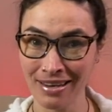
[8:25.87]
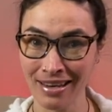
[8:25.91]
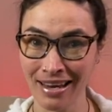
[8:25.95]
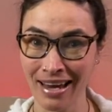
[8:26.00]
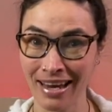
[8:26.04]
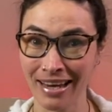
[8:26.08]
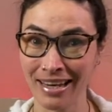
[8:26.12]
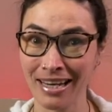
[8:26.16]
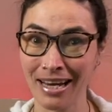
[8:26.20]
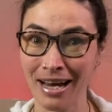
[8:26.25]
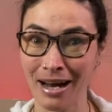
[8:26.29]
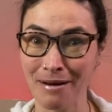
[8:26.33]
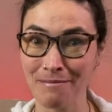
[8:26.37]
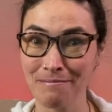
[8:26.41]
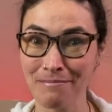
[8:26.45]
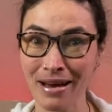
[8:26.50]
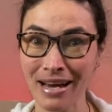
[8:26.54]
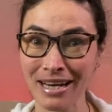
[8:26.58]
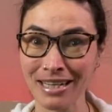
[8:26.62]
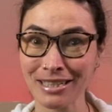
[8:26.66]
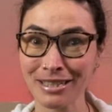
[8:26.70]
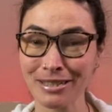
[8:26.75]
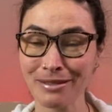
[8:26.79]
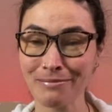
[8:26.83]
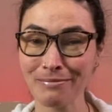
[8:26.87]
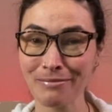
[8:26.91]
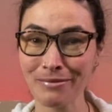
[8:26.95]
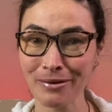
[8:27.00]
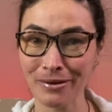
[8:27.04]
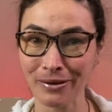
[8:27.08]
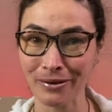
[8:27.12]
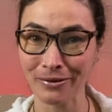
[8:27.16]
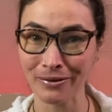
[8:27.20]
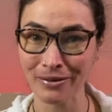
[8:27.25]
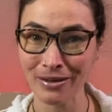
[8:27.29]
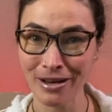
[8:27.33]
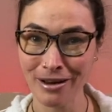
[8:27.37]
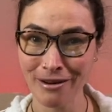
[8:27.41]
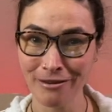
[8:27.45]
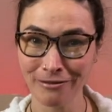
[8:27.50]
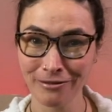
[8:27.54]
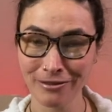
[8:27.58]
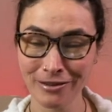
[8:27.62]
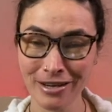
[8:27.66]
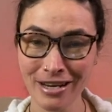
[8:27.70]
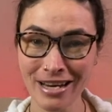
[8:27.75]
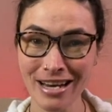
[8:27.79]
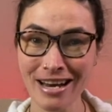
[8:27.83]
and come back tomorrow
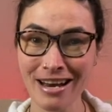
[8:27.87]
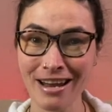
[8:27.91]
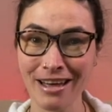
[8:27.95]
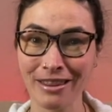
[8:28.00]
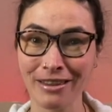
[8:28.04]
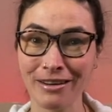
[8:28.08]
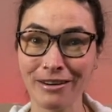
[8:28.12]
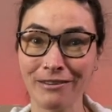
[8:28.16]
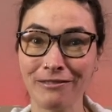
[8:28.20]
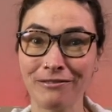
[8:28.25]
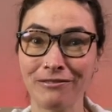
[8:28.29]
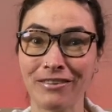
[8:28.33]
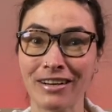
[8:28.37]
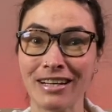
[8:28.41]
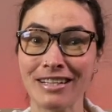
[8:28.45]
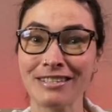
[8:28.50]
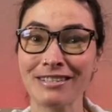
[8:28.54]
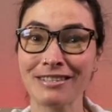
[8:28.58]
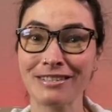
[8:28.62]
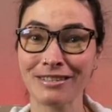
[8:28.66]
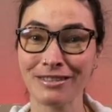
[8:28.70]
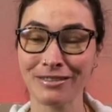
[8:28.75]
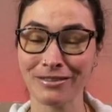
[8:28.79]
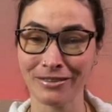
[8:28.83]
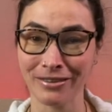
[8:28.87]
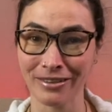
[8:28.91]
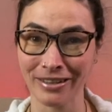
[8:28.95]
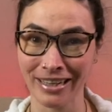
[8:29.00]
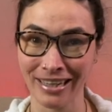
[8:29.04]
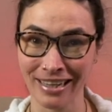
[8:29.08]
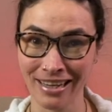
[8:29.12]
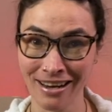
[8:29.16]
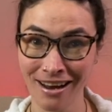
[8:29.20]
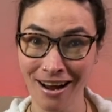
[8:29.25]
for another fun story.